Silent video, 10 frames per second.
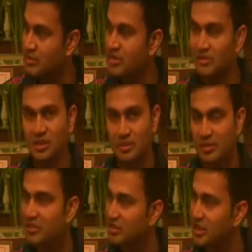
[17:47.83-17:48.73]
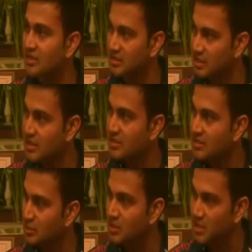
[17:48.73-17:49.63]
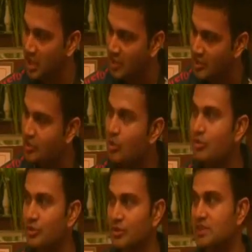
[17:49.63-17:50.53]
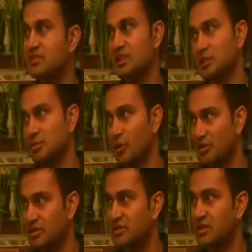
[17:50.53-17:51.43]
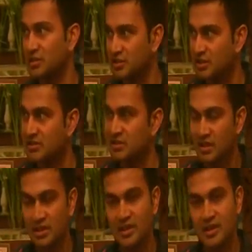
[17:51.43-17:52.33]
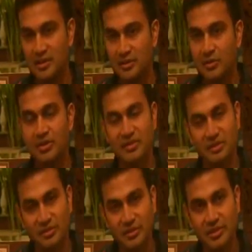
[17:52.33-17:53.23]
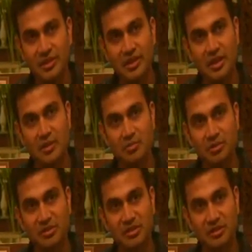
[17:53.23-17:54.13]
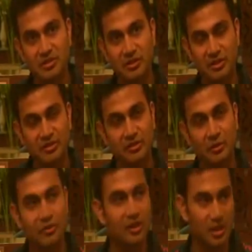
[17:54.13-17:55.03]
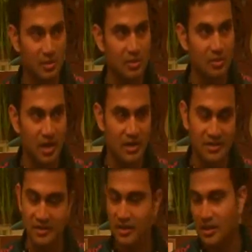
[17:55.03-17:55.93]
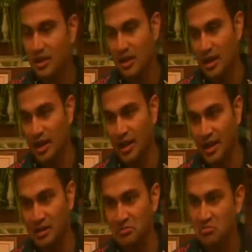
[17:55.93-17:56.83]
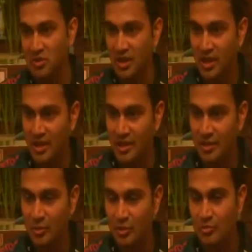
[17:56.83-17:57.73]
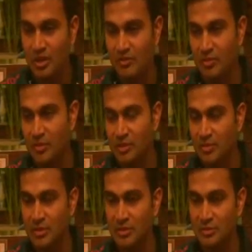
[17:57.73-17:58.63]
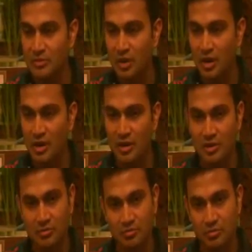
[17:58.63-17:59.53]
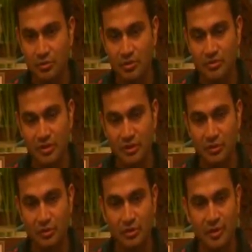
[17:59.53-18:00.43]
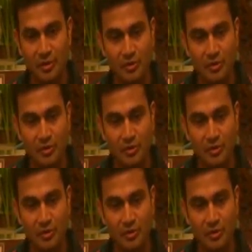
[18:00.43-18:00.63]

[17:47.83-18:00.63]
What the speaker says: stable. It's not the best yet till we undergo the release cycle process and other things. So there's a certain implicit trust associated with the brand. And what you may have bumped up into are sort of issues